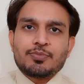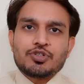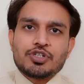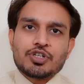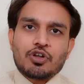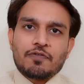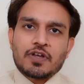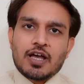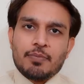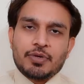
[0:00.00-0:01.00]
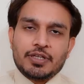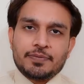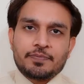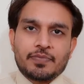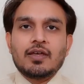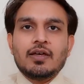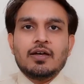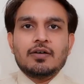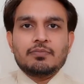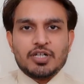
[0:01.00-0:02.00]
position of a company.
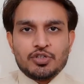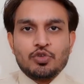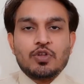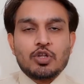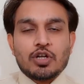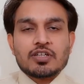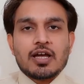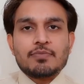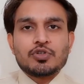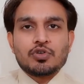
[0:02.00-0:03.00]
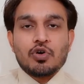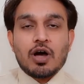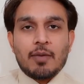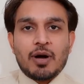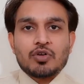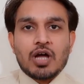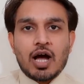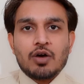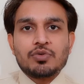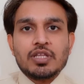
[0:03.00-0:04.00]
But you will not come to know about
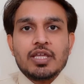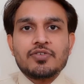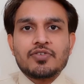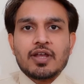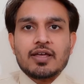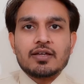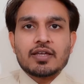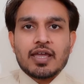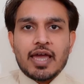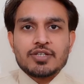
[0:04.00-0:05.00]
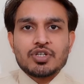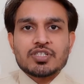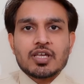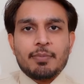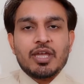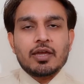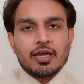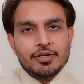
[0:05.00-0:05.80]
how the cash is coming